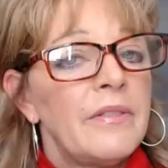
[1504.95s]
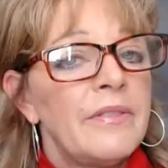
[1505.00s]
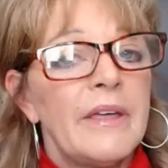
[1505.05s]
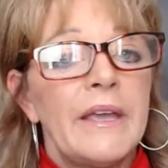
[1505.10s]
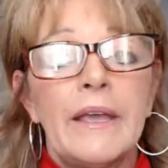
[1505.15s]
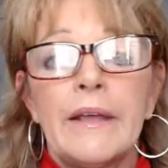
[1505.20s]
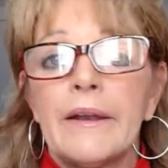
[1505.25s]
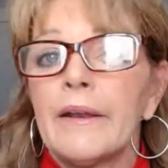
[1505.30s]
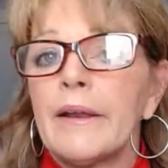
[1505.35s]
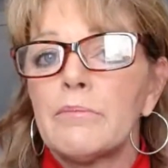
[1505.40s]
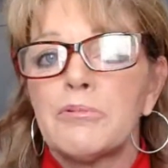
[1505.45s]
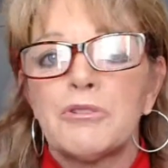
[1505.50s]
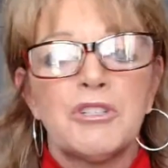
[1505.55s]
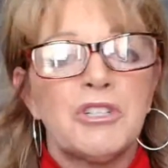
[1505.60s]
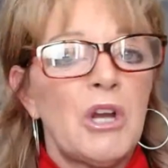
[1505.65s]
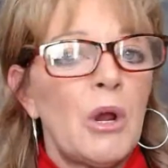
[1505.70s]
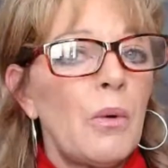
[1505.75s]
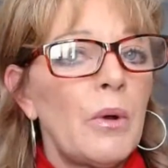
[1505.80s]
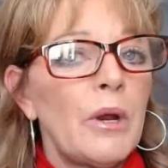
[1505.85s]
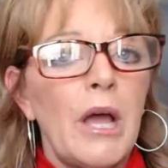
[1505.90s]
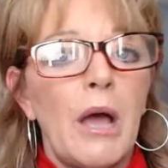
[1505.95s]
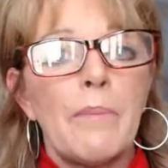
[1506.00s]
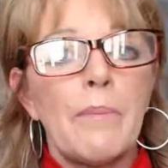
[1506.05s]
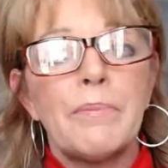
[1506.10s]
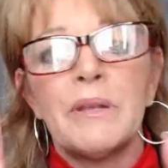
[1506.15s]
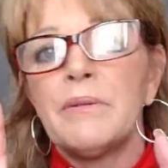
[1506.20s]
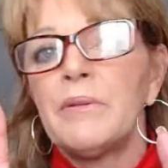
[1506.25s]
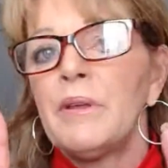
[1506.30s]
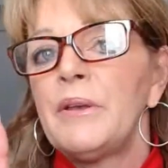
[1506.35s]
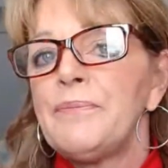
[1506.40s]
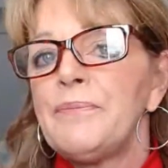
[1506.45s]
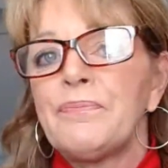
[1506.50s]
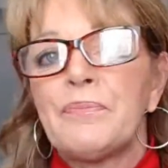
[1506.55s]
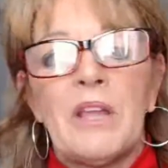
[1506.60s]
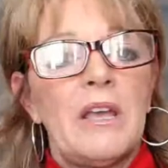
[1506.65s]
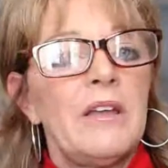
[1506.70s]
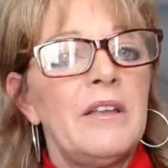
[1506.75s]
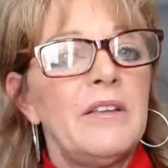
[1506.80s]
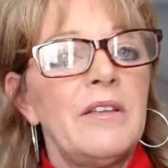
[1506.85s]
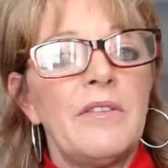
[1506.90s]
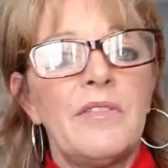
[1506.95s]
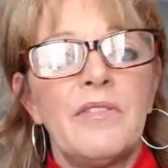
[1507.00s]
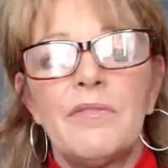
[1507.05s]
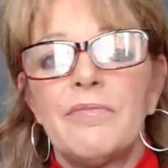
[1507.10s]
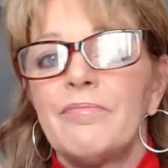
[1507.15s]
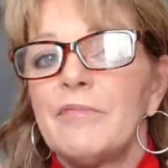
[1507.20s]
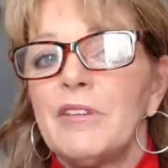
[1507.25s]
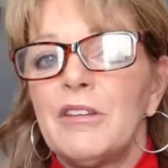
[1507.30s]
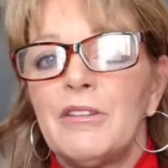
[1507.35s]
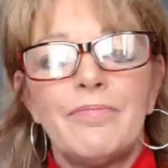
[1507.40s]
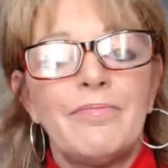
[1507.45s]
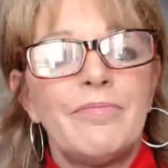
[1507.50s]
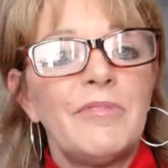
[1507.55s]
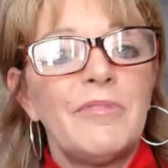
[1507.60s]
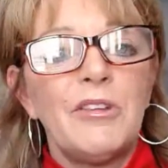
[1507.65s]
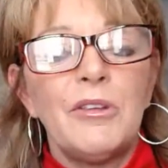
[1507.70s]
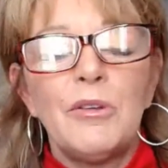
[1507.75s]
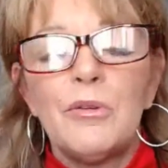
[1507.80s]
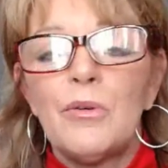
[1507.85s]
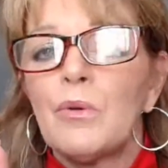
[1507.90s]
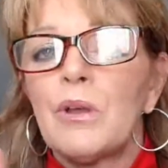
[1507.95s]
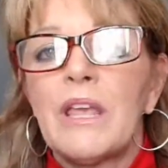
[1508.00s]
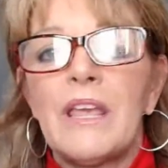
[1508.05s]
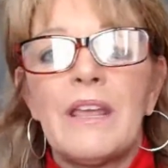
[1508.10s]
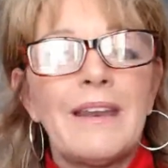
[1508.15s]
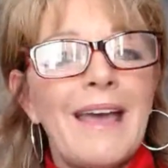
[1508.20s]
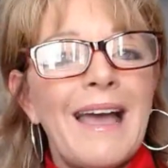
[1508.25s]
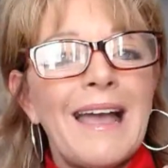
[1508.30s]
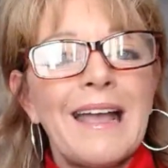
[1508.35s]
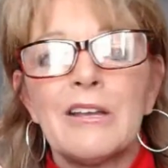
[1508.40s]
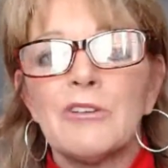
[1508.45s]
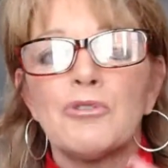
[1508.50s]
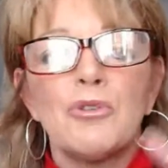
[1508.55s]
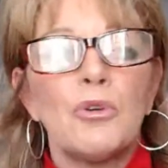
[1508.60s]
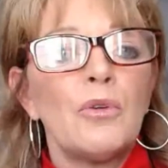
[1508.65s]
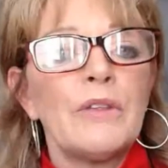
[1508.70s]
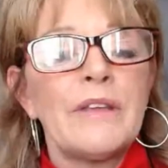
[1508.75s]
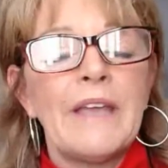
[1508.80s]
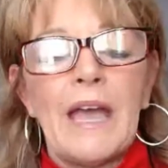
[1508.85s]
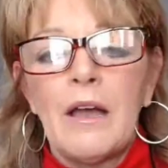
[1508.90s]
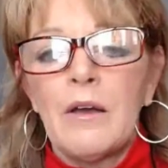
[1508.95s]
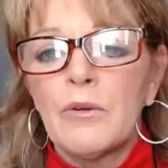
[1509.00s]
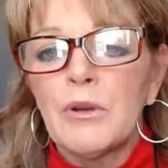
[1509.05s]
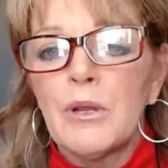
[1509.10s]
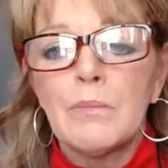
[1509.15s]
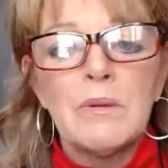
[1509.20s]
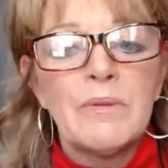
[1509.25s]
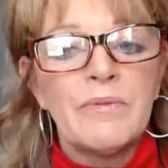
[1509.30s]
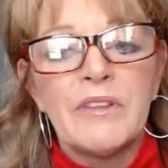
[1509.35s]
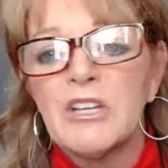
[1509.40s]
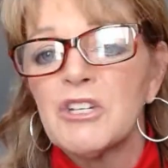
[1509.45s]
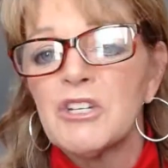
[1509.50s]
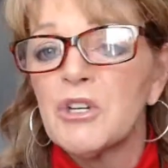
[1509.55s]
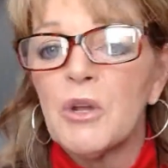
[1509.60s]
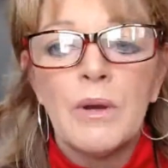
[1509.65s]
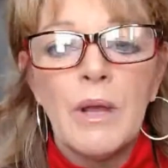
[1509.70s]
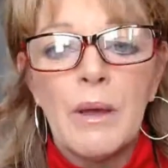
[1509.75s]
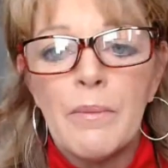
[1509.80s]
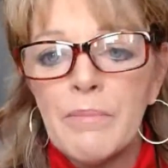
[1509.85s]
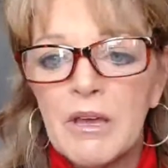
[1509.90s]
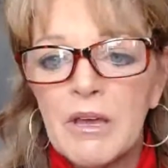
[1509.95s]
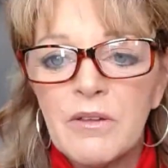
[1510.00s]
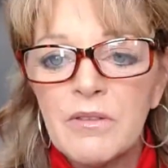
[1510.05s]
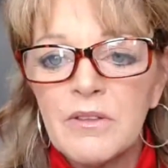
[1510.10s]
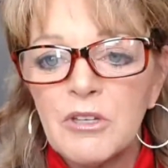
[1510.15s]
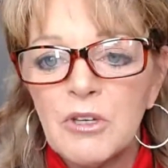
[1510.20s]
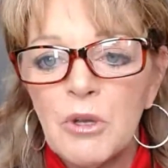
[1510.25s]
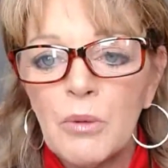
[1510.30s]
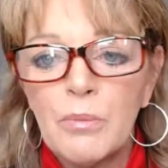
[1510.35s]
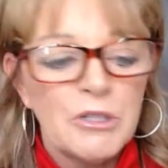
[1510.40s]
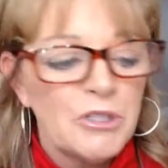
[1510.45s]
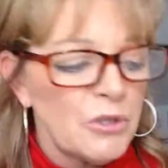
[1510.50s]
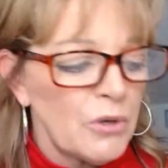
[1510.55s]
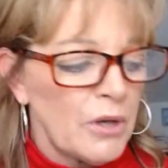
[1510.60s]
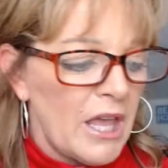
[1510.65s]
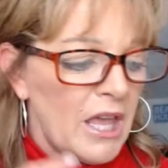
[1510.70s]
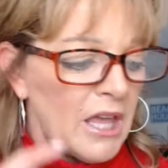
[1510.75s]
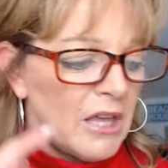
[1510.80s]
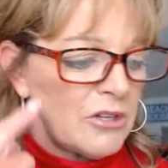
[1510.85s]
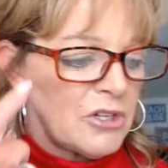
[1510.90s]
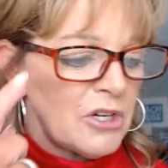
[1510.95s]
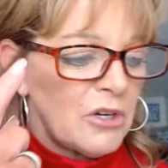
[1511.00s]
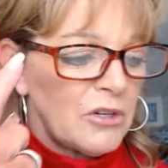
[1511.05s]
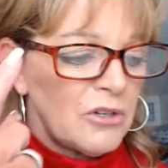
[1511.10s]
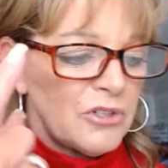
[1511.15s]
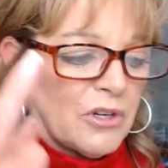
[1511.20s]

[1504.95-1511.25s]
they ended up showing up, and you cannot control the outcome if they showed up better than you, but you can